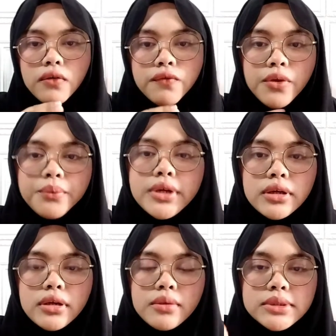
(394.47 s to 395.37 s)
from
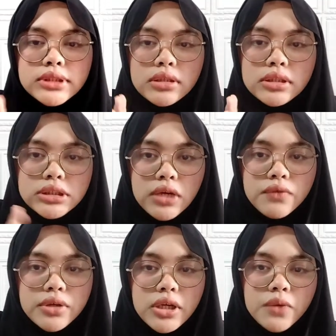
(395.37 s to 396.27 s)
the percentage
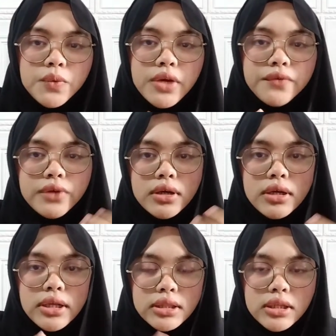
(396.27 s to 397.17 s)
error that we have
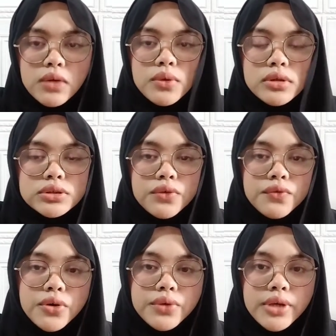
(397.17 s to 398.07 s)
calculated, we also
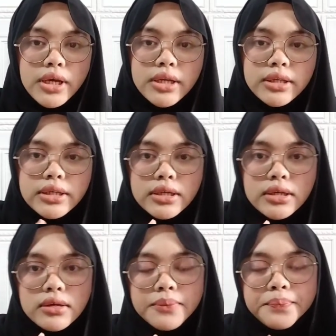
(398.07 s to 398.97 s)
found that
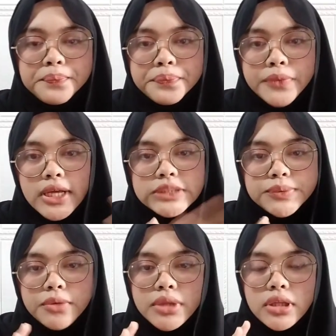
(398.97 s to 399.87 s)
the
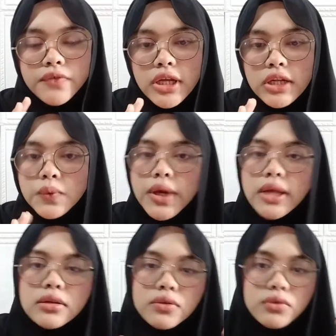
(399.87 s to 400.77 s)
experimental value
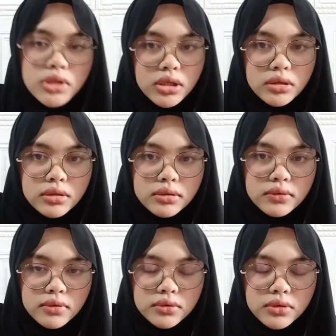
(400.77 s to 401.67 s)
and
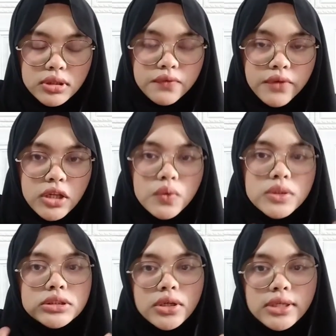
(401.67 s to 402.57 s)
theoretical value
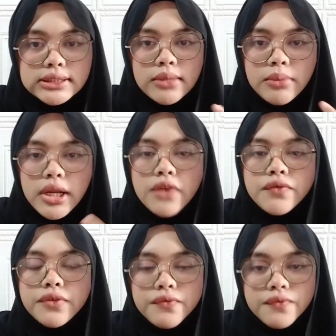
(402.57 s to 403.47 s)
is not the same and have
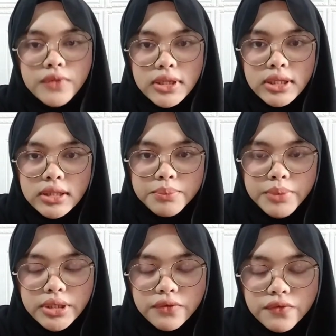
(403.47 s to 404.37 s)
a little
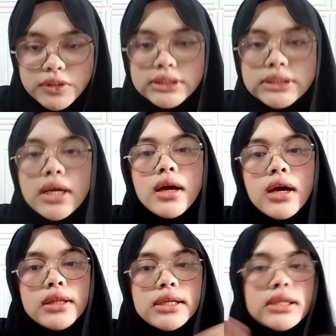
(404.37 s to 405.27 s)
bit difference.
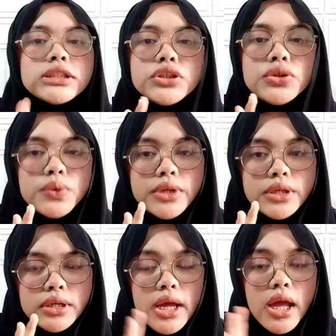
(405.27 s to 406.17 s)
This is due to
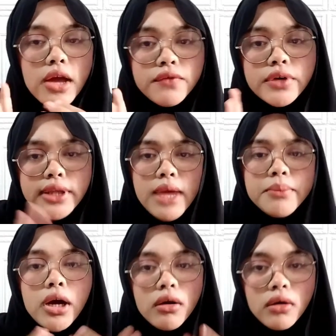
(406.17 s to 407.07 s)
the error that
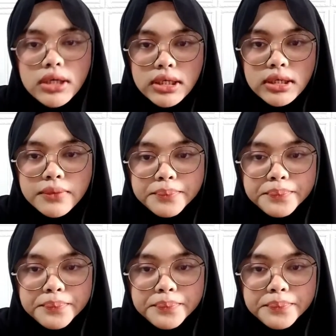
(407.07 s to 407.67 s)
might occur.